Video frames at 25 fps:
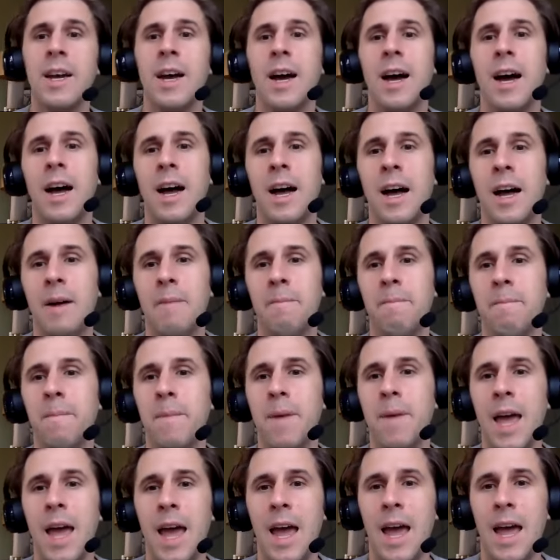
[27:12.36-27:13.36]

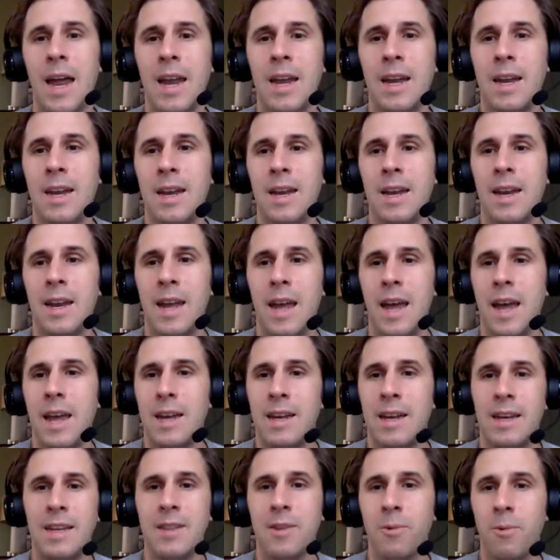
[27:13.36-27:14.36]
and
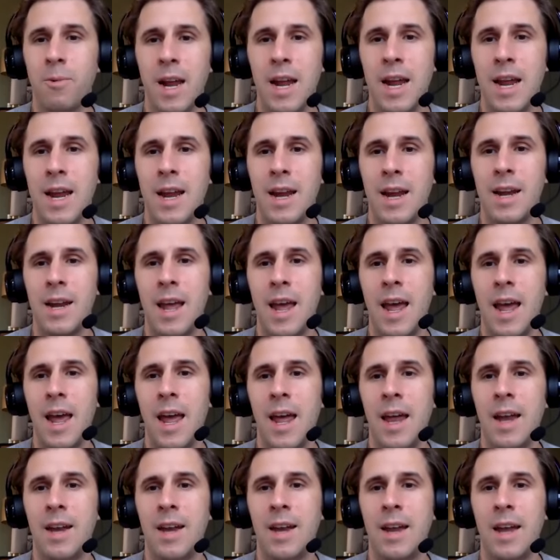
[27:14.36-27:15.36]
in the rain,
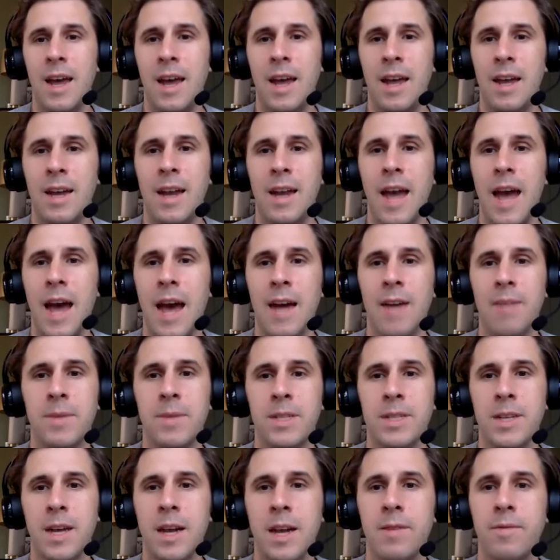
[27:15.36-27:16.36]
and Adam
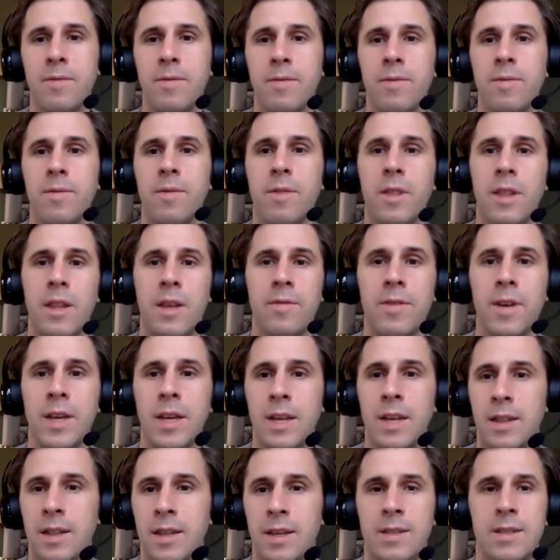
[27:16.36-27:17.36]
is kind of
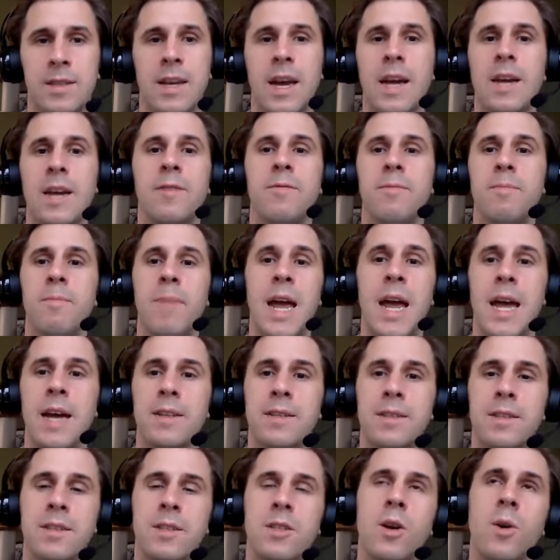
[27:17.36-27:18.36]
living in this kind of
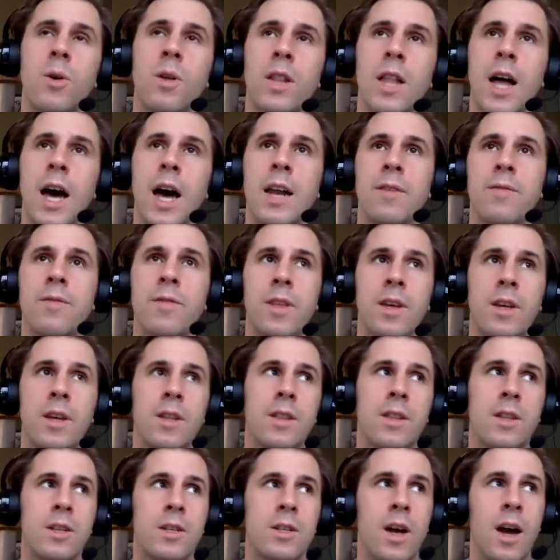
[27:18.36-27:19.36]
manse. So a lot of
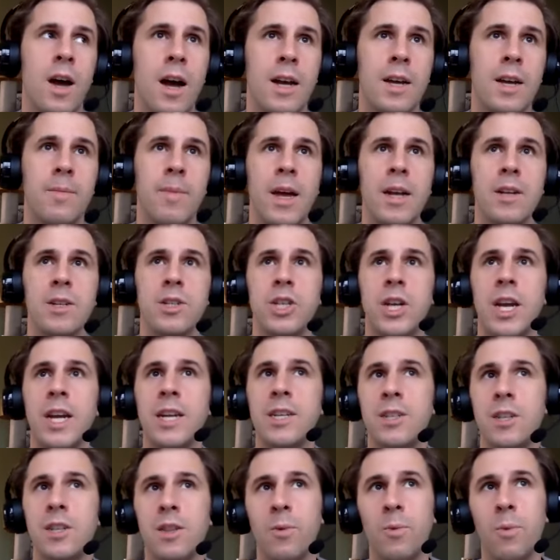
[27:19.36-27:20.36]
the talk about
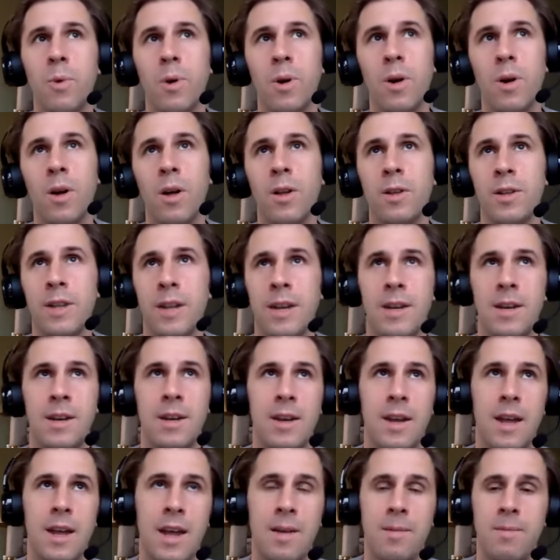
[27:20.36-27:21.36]
changing the world
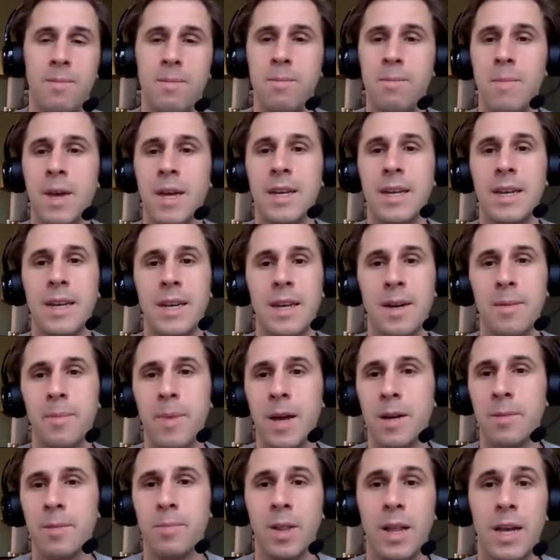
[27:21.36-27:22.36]
and making it a
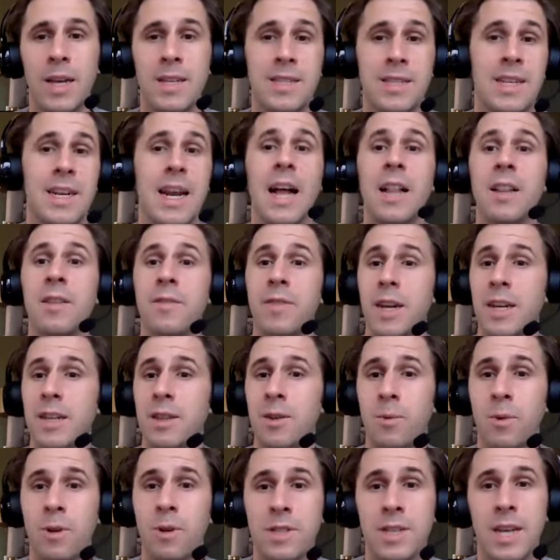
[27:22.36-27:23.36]
better place and elevating
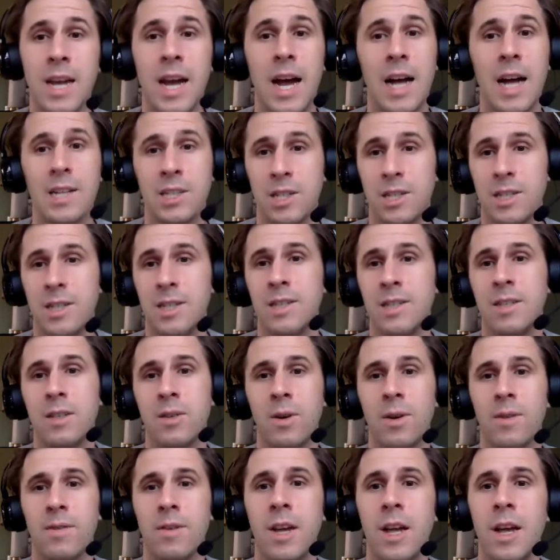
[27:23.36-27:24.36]
the world's consciousness
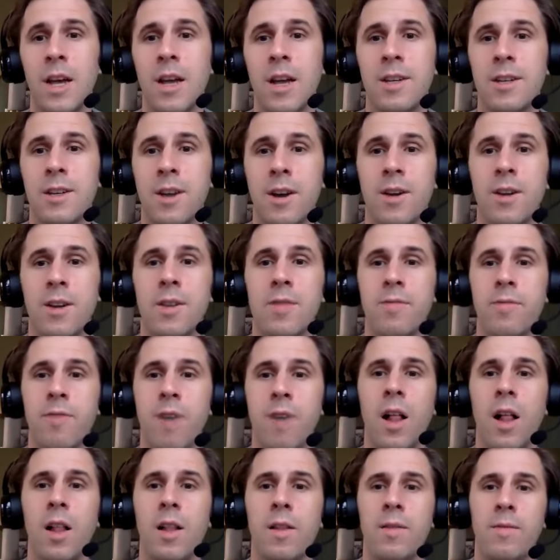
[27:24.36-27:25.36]
sort of started to
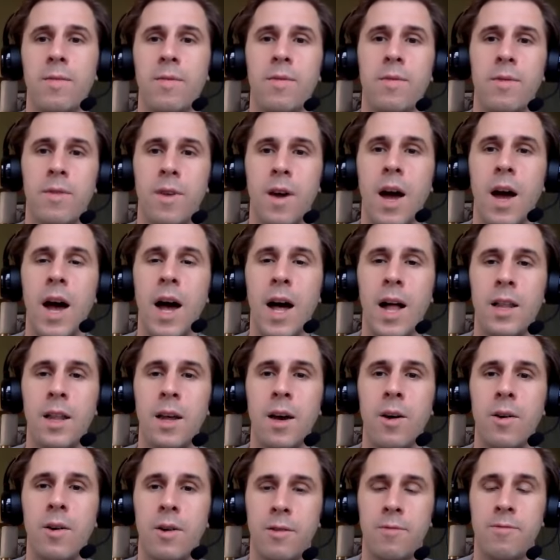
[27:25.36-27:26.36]
fall
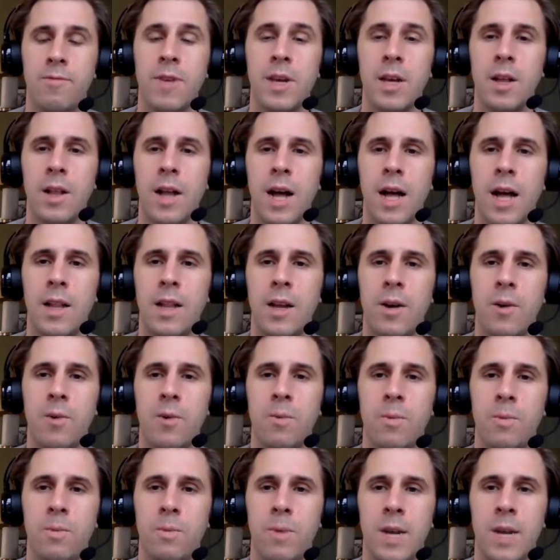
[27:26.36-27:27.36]
hollow or feel
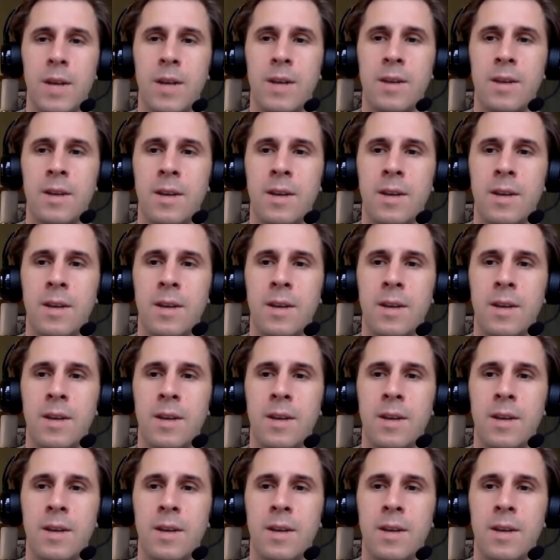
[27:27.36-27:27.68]
hollow when